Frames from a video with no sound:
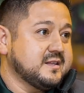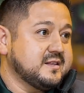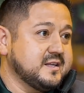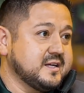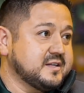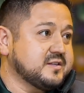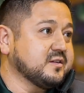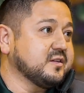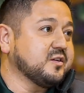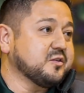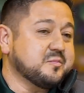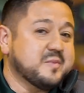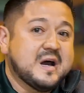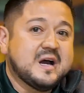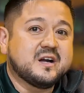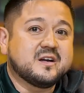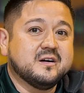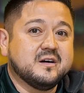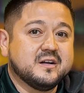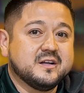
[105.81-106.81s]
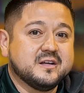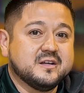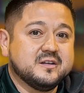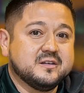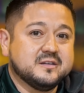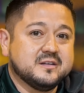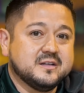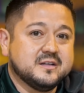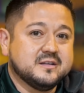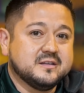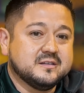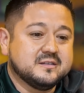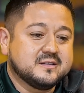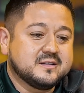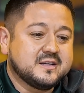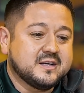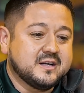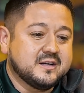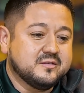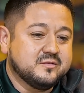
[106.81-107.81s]
think to look back on it and,
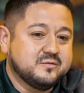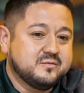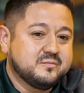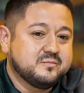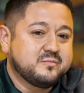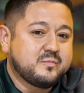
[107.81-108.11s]
and kind of